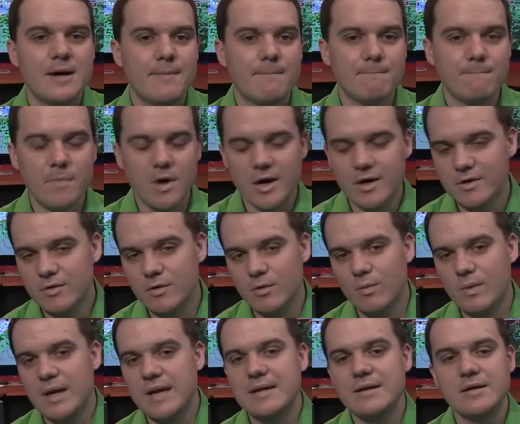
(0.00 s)
moderate
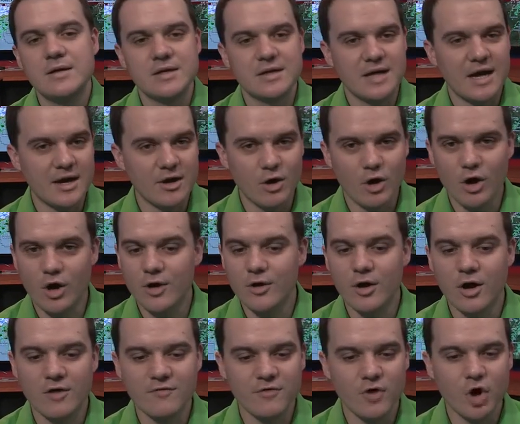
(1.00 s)
rain, kind of on
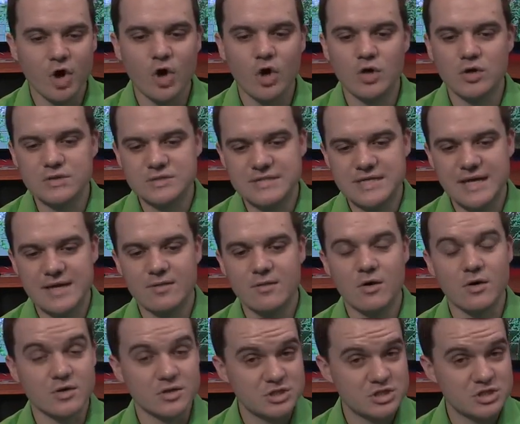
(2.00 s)
off all day long.